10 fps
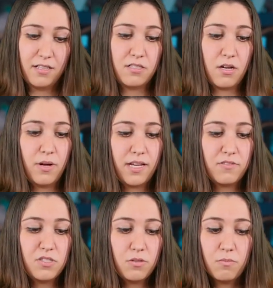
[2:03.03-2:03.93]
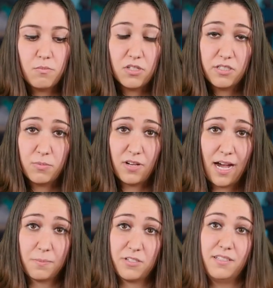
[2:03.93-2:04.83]
So it gives you multiple
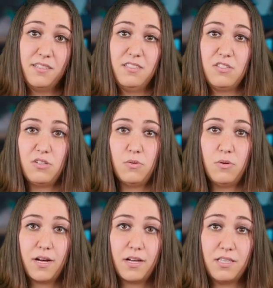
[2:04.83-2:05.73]
options to